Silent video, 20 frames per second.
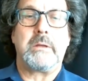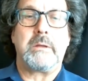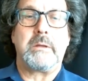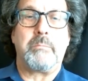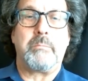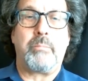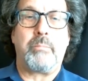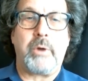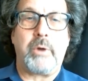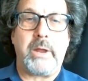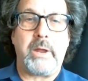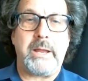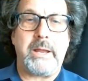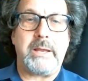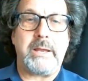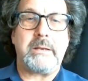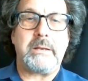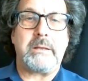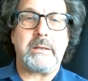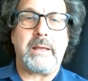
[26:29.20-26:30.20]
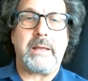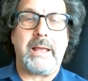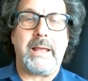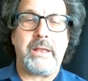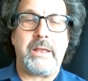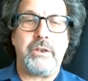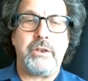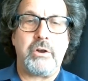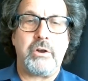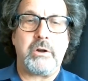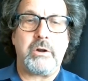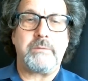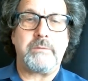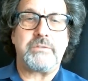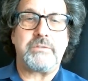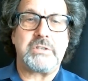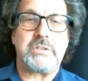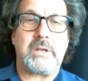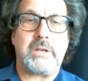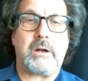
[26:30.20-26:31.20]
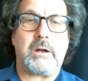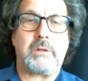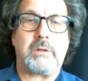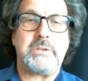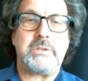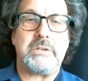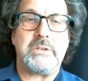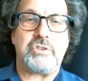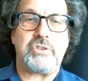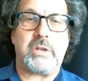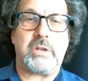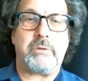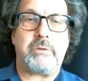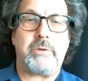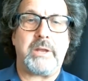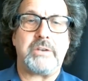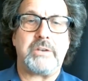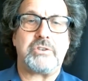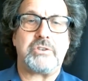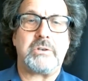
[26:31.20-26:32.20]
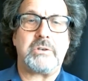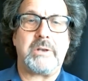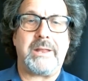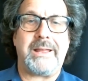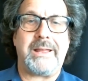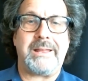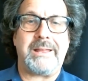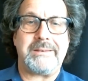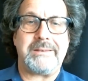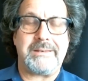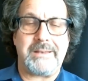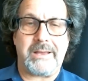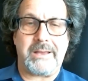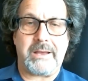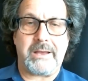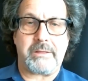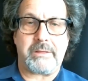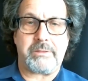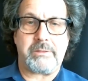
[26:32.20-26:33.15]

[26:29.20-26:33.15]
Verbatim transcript: brain and nerve cell degeneration and death